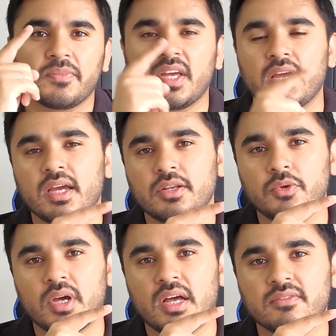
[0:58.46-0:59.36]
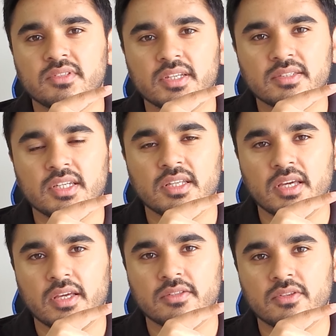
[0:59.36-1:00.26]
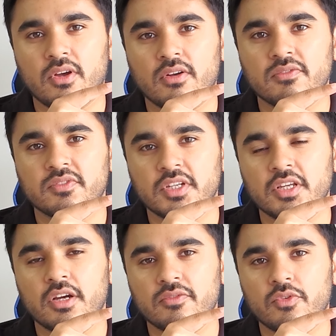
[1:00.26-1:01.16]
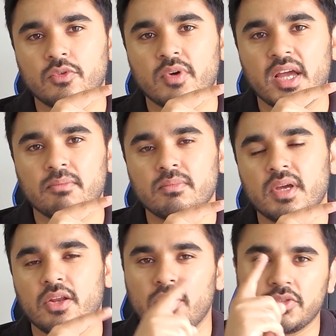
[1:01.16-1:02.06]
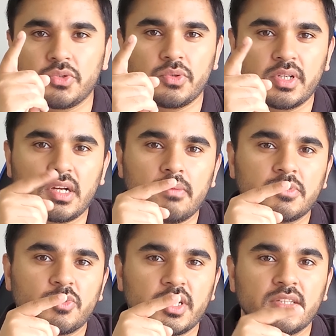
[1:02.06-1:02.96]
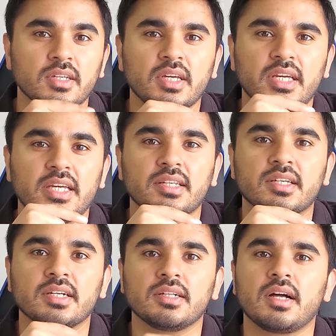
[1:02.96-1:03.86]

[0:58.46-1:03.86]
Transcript: and you have 16 gigs of DDR4 RAM, and also it comes with Intel